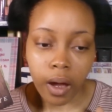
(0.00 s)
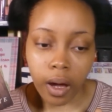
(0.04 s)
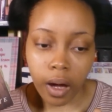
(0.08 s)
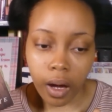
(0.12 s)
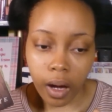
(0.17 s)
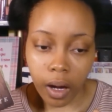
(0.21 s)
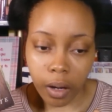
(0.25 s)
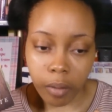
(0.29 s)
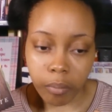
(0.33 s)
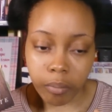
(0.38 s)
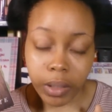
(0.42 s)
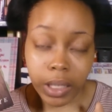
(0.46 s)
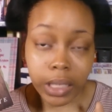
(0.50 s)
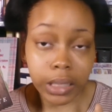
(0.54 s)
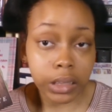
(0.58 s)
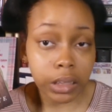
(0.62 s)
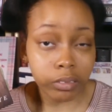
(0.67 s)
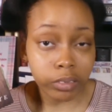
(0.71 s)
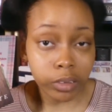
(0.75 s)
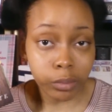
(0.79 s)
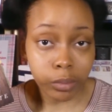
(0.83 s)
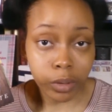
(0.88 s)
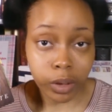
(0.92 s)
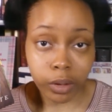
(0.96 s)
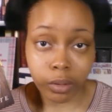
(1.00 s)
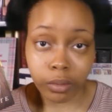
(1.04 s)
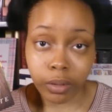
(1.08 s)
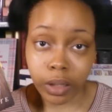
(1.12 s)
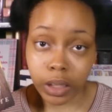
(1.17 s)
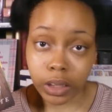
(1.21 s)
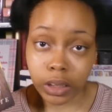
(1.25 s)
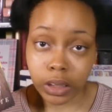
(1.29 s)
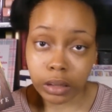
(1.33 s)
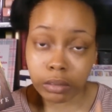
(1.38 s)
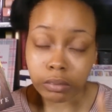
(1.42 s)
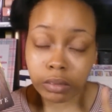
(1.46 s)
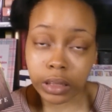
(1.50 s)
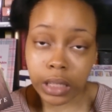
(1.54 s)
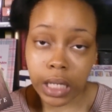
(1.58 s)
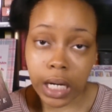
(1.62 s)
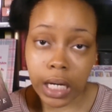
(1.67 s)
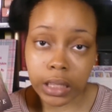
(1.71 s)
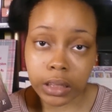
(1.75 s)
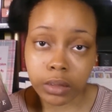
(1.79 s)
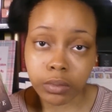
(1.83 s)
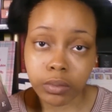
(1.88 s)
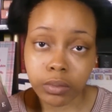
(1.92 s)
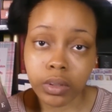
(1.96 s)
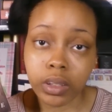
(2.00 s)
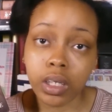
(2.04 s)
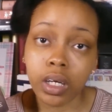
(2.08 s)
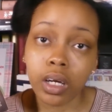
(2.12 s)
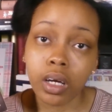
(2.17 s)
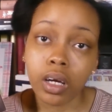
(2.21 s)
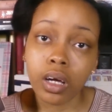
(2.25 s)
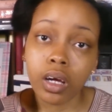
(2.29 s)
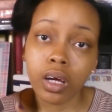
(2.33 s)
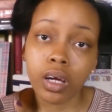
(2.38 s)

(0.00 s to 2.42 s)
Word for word: Um, but I definitely want to go next year if she has one.